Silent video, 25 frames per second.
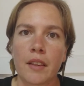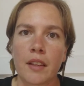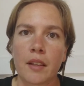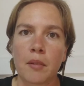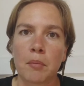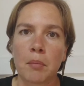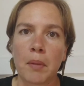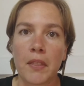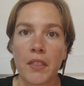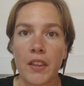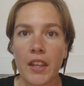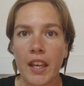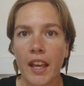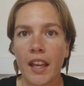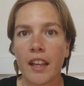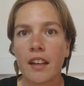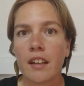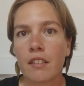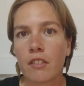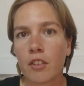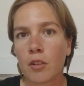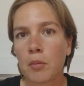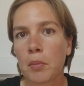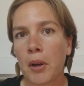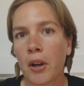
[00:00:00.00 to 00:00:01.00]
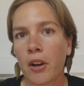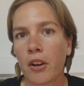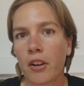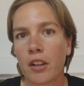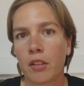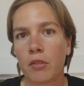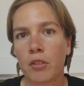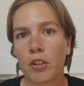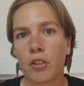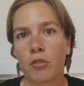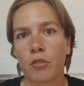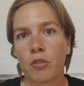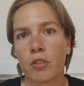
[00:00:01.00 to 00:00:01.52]
But the end of the
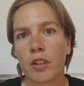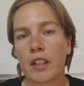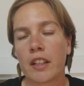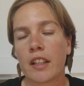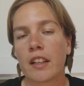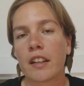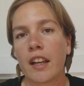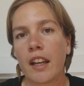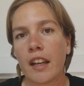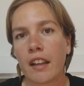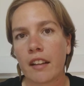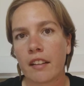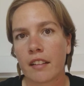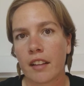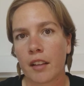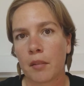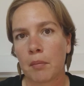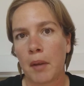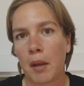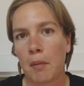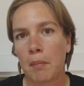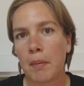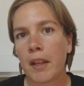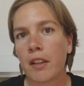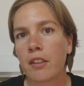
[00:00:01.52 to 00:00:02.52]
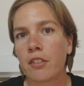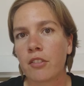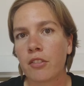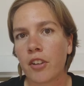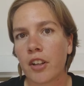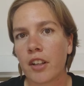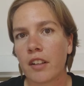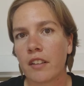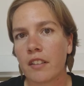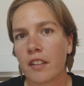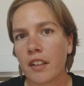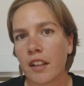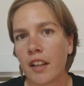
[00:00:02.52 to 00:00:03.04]
party was really nice. Like, my best
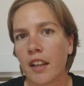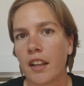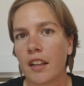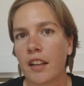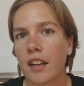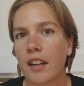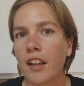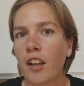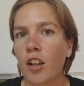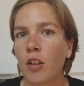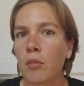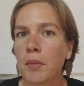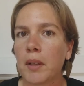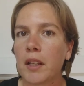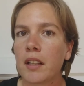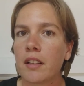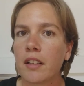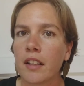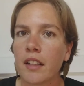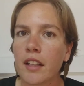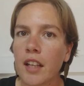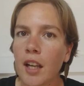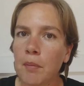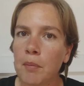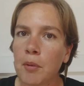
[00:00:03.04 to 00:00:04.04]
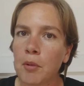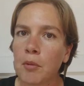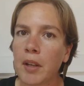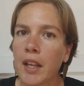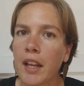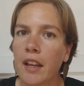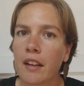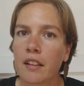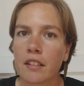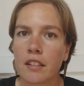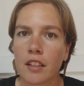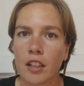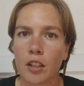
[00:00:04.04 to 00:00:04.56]
friend stayed and helped me clean up, and we
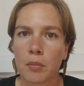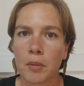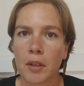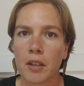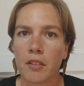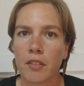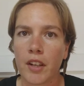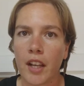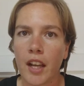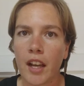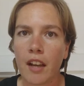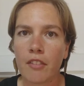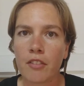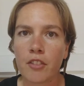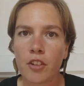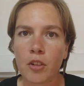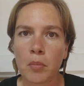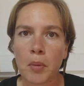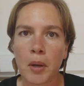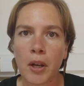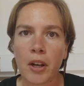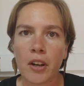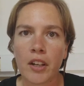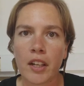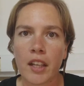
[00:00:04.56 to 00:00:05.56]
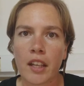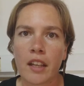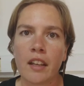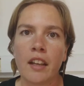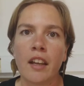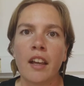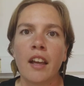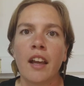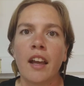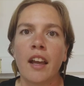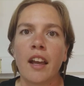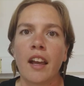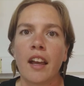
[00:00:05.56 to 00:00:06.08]
had a little bit of an after
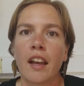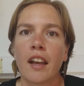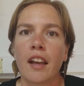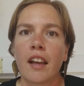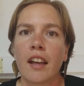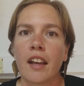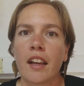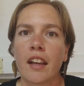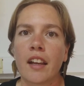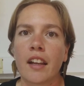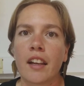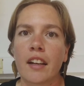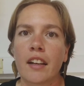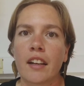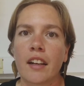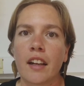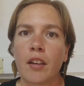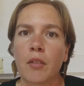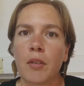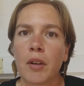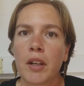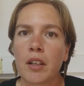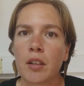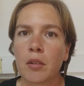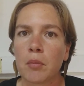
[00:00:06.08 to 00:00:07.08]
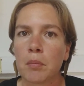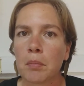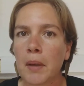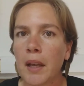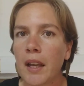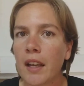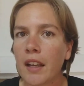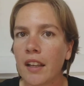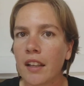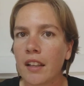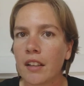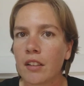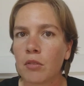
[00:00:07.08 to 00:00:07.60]
party, and I went to
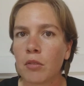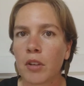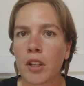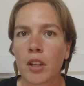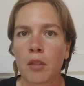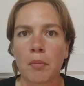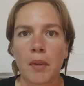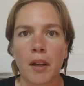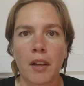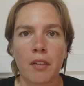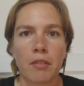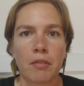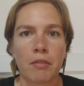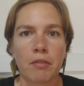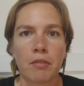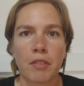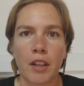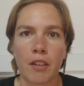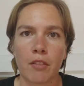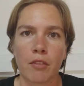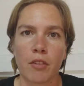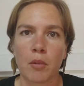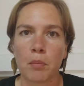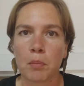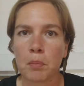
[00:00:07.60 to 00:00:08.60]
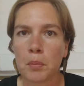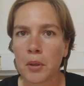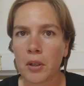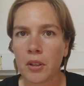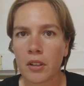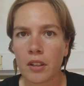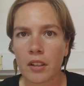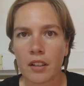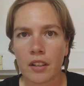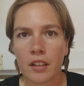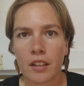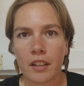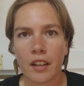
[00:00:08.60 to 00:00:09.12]
bed with my favorite
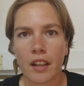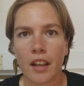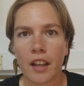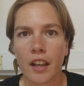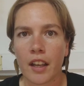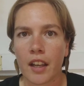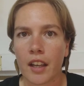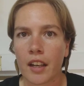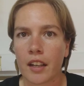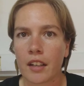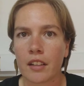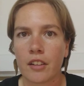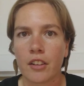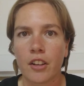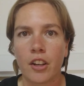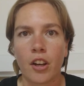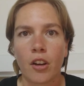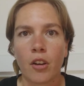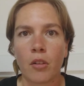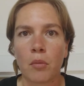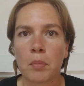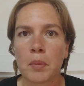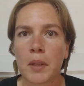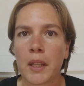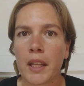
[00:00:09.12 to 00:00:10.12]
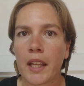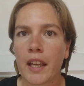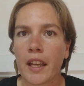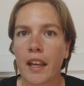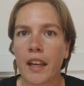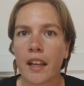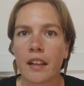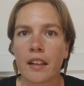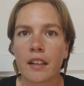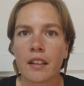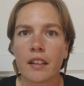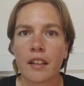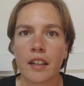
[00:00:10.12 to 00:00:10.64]
book and,
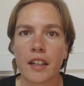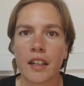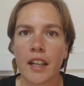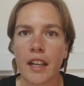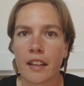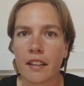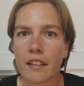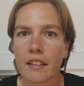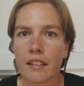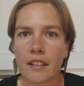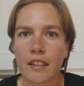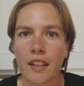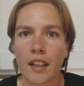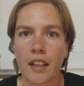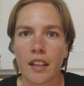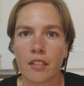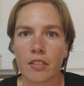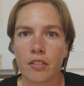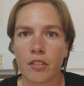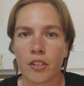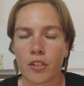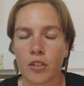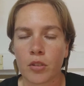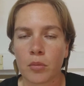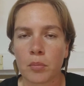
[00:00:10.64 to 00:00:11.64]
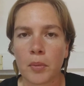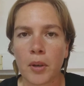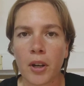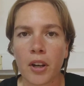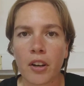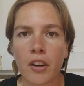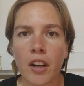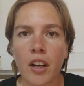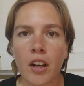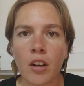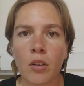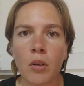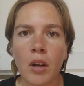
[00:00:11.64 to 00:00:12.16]
planned a nice day for
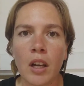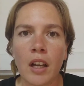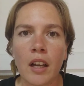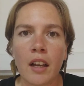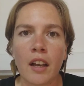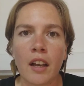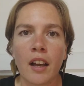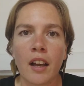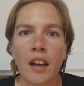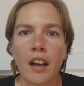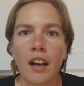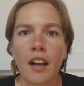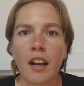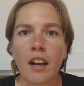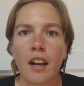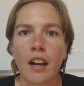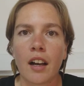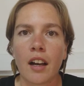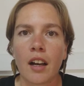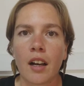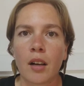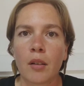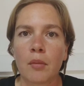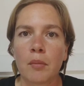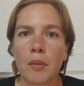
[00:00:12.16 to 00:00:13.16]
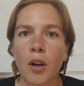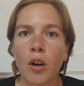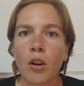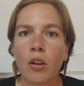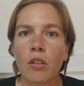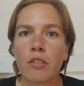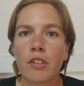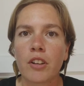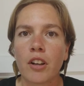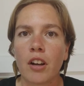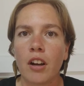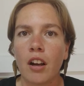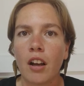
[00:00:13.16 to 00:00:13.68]
tomorrow.
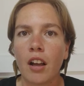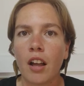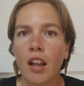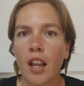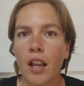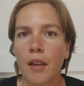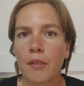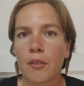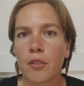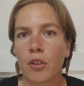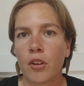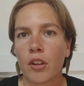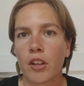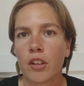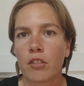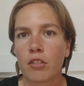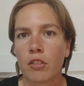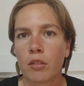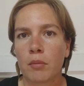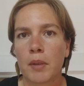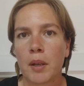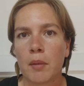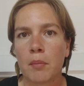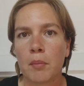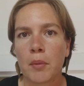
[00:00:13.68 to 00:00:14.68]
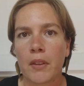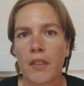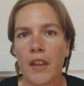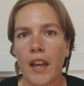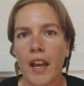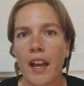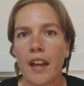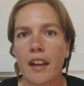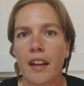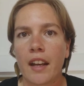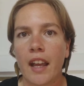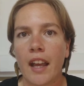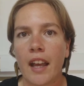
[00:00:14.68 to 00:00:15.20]
Overall, I'm going to remember
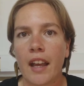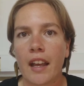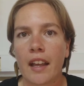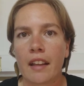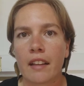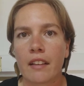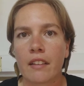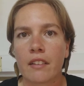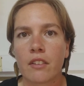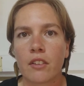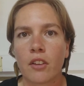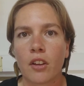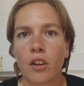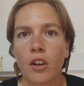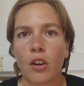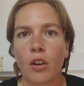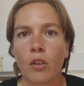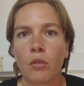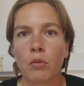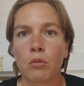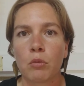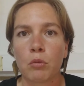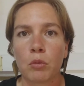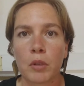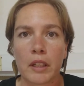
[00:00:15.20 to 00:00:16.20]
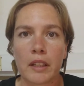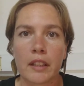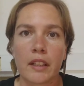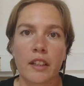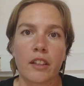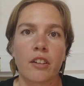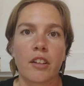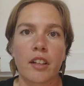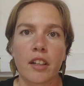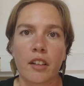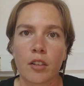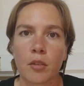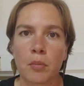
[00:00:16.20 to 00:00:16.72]
that as a really
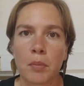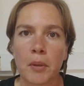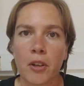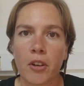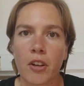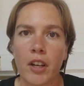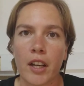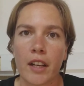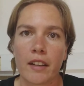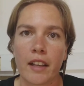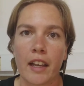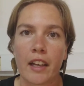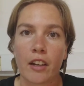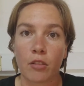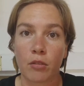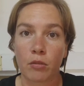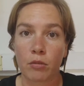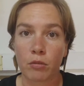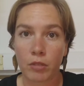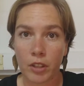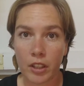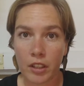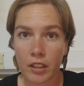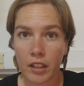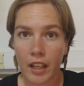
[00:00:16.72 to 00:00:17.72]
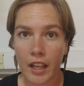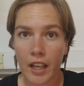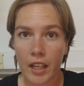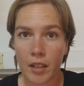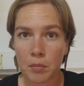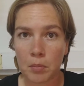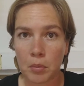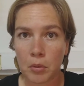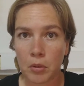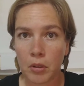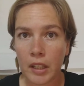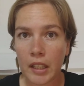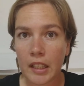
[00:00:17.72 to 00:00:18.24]
good experience. I had a real high
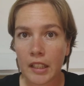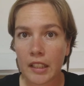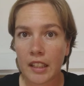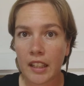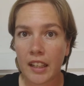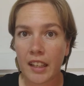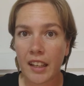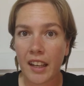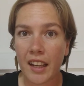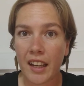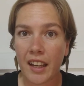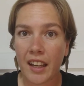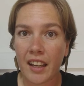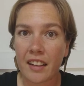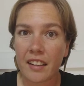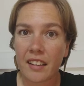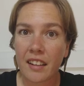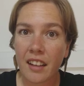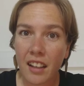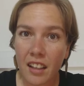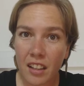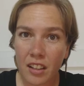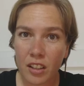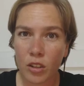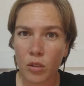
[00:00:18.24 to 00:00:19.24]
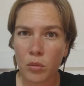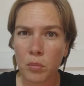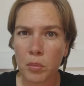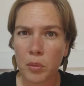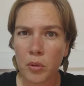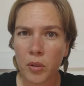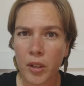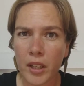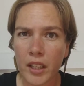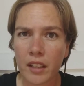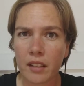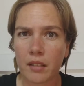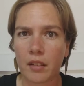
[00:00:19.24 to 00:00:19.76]
point, I had a low
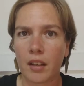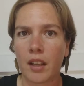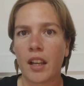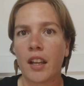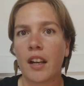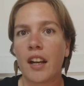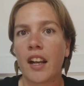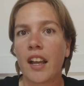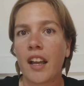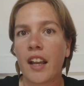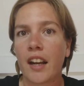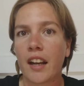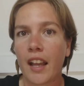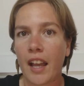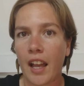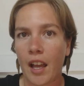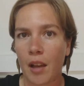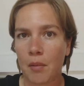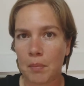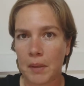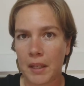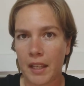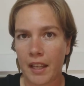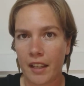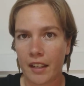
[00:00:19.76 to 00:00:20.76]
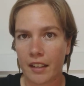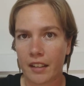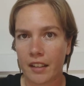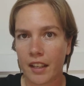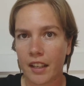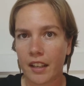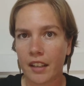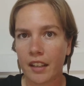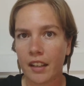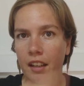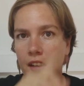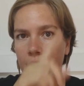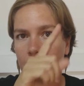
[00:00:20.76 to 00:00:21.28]
point, and I had a happy
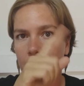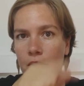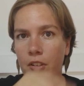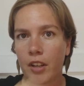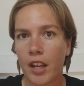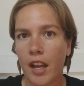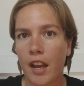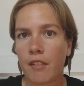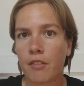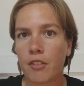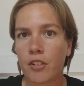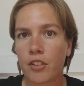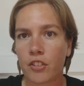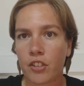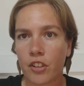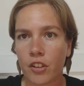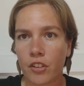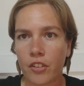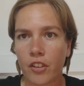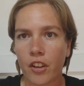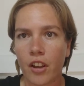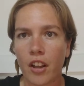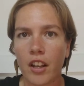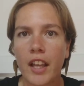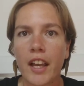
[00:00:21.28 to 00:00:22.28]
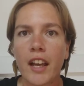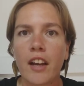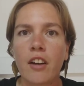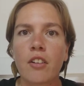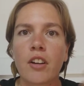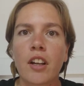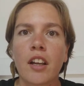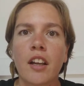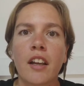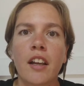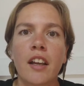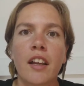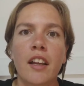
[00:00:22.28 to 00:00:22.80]
ending. And when we average those all
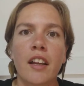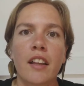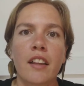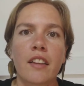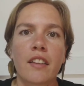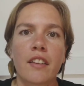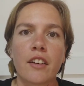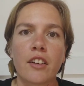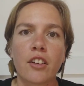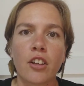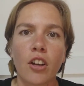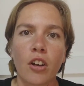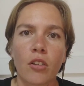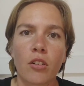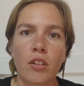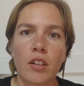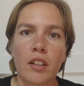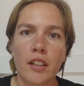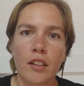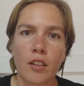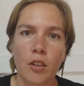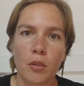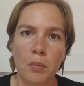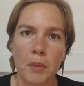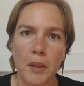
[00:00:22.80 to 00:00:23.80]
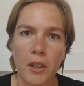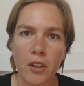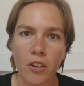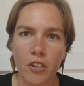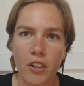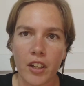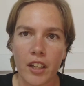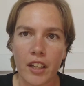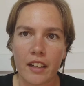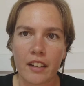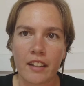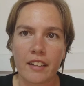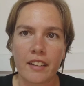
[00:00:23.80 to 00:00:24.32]
out, the total
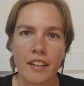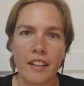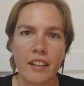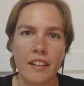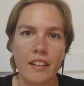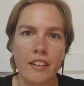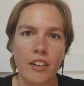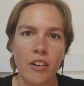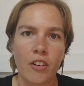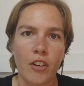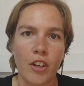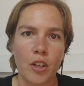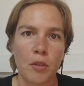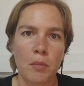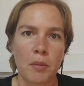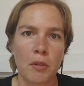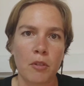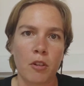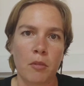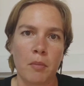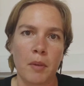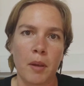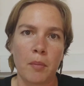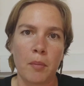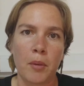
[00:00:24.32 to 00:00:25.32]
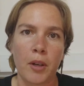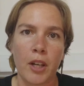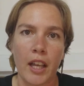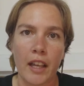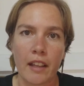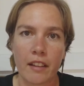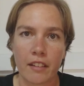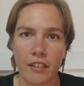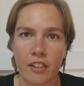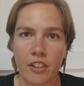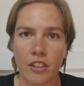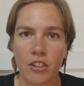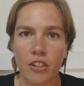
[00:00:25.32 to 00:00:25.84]
experience is going to be remembered
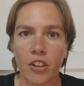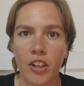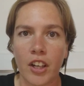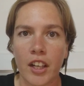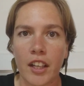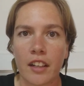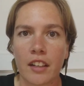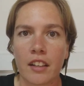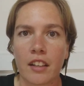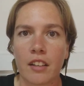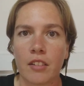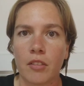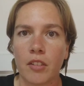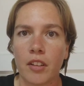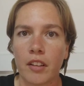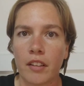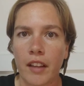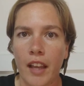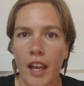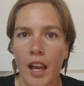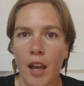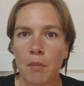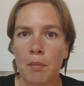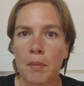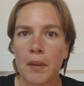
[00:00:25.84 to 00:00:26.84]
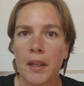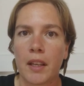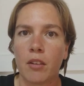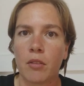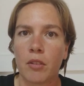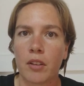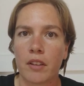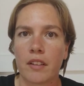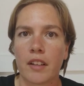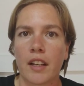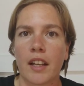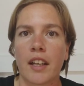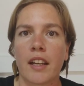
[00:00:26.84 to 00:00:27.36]
as good. It was happy, it
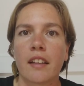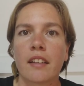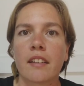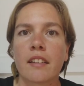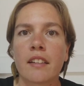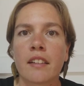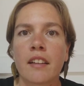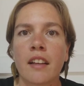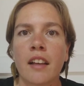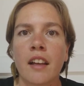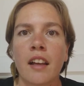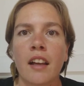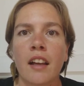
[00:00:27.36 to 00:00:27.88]
was nice.